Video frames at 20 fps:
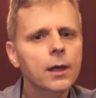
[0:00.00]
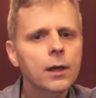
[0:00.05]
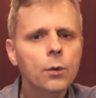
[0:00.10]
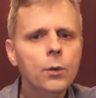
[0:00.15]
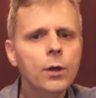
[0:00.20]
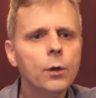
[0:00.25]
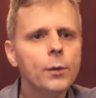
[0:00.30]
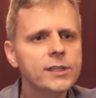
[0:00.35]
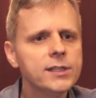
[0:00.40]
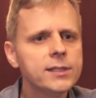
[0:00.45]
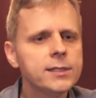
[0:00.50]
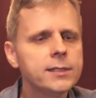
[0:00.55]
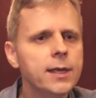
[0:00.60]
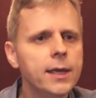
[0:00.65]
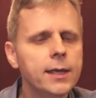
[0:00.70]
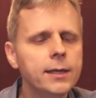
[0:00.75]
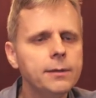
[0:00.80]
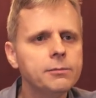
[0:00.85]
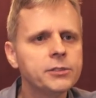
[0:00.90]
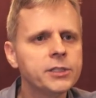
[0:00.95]
Well, we just
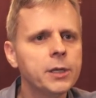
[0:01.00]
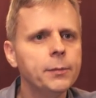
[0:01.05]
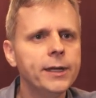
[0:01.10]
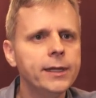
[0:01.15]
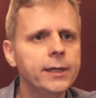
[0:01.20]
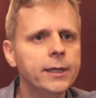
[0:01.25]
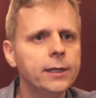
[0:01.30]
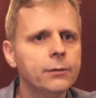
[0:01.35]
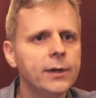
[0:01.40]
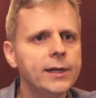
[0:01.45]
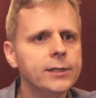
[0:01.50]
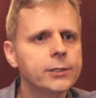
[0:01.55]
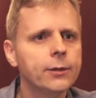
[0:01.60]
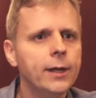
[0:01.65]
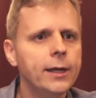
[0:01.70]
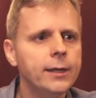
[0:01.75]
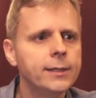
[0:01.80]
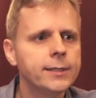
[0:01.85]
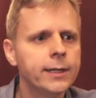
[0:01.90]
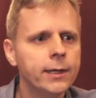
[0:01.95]
say, somebody can raise their
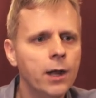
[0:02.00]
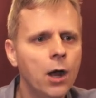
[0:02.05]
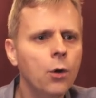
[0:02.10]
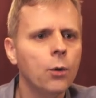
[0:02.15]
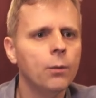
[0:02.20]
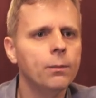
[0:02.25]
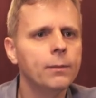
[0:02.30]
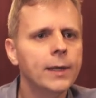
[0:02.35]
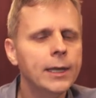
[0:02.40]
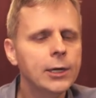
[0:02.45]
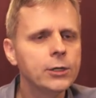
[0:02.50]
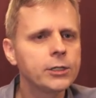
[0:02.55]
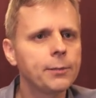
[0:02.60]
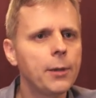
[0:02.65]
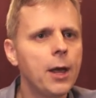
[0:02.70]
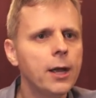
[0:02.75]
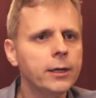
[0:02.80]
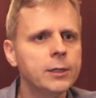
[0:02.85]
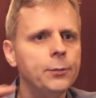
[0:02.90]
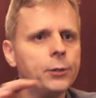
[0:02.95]
hand and say, oh, here's a
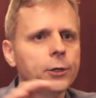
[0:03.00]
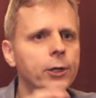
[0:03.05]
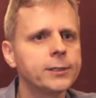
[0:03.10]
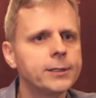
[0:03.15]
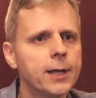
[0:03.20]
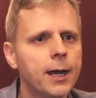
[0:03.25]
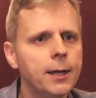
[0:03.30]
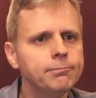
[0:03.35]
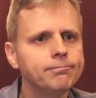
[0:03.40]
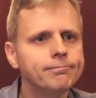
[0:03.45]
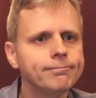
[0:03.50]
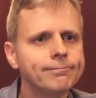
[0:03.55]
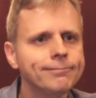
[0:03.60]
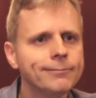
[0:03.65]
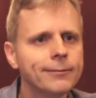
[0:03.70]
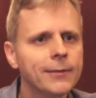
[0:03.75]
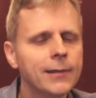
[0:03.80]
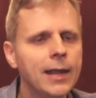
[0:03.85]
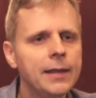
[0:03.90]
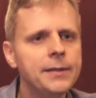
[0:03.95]
block to put on top.
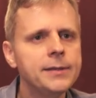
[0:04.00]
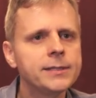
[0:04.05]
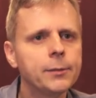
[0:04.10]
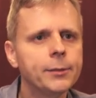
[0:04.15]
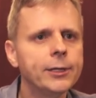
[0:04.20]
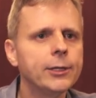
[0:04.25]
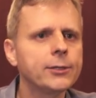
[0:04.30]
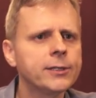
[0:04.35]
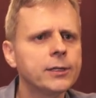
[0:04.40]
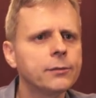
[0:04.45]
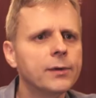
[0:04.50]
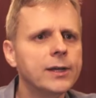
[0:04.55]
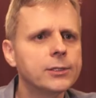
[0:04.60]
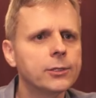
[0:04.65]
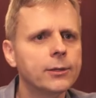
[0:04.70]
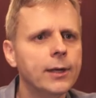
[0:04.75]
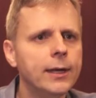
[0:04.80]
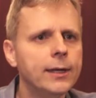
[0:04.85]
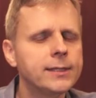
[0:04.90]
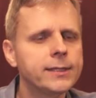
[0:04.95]
And then somebody else can raise
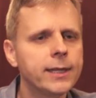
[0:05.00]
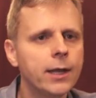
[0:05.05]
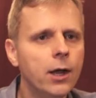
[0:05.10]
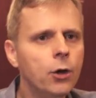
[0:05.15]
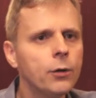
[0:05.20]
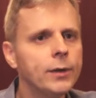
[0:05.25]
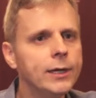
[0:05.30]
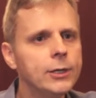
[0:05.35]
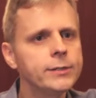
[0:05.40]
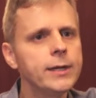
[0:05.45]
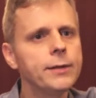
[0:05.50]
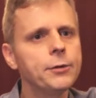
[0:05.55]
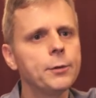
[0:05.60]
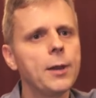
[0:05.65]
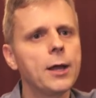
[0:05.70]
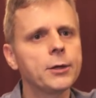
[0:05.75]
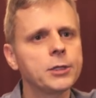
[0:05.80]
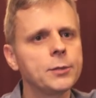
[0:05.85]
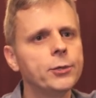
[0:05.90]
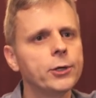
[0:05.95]
their hand and say, oh, here's another
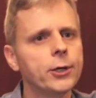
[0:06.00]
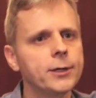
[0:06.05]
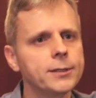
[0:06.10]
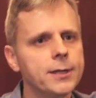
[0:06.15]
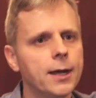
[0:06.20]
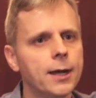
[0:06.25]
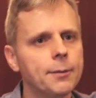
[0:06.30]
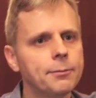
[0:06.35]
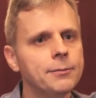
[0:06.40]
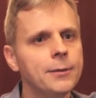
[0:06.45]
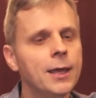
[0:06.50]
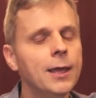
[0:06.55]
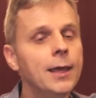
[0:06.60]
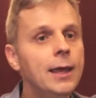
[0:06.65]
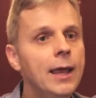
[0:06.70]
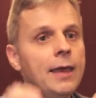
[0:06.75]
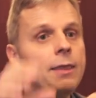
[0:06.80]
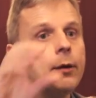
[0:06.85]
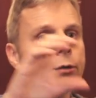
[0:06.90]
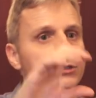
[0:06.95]
block to put on top.
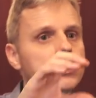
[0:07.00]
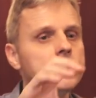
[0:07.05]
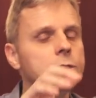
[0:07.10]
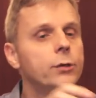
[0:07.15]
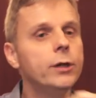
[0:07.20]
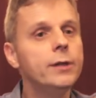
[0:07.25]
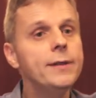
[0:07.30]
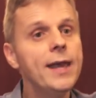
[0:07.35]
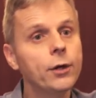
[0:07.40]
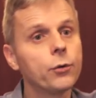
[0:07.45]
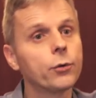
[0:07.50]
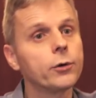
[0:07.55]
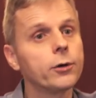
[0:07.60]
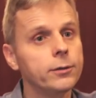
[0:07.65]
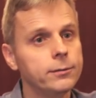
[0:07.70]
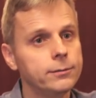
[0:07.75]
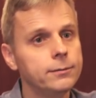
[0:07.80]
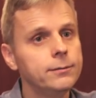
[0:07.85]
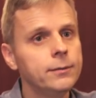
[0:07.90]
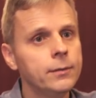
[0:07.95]
And then we'll just do it in that order,
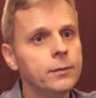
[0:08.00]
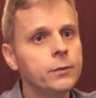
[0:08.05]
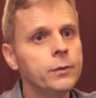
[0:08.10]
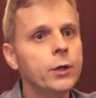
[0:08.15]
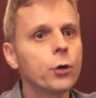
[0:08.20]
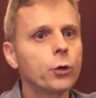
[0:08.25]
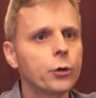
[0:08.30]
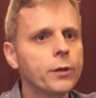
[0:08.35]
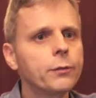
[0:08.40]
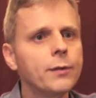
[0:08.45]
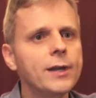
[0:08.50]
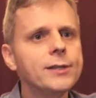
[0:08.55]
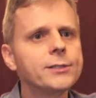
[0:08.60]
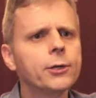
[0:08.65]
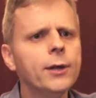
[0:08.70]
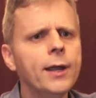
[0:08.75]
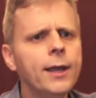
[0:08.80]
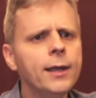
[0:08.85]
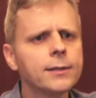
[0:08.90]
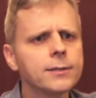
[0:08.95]
the order they raise
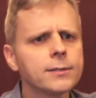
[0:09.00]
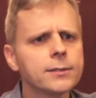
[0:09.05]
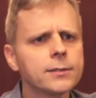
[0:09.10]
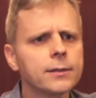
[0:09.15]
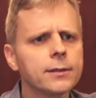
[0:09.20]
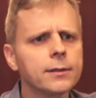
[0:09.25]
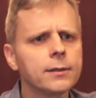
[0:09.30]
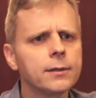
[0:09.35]
their hands.